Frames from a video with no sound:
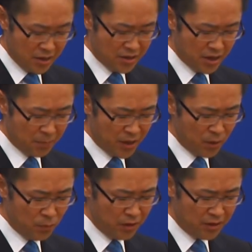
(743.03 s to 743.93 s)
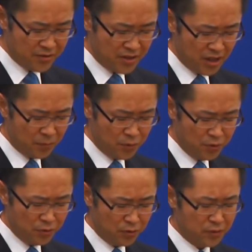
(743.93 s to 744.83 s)
Japan will achieve
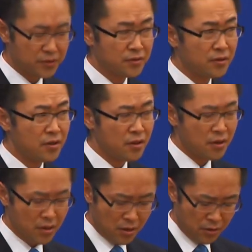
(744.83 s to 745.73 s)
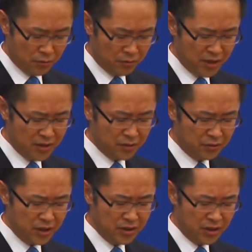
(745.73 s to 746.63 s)
new growth,
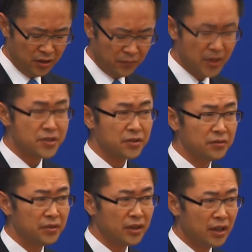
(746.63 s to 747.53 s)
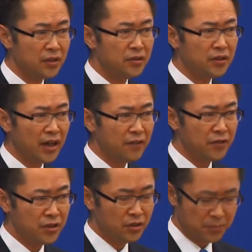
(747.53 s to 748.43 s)
green innovation and life
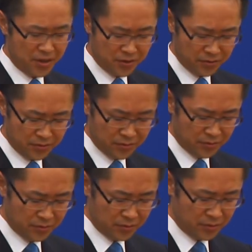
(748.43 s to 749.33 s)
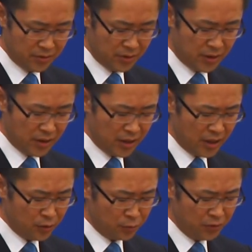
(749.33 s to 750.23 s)
innovation,
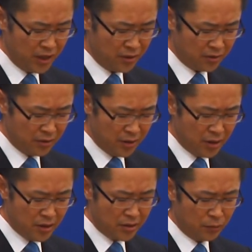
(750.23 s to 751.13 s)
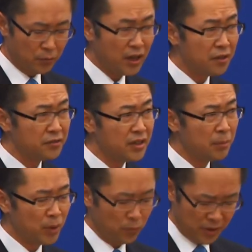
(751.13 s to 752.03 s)
and create the world
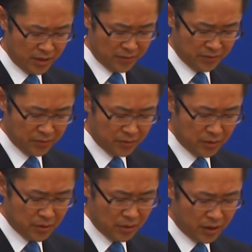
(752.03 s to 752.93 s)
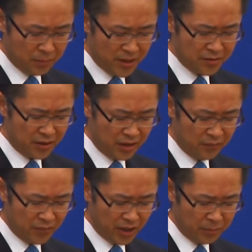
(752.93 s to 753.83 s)
number one advanced
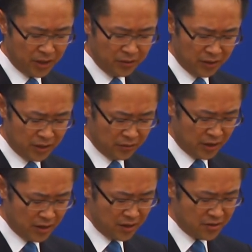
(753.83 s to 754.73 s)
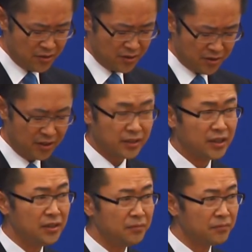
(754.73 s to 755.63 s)
environment and energy
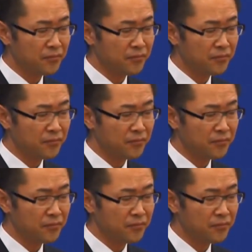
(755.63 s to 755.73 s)
society,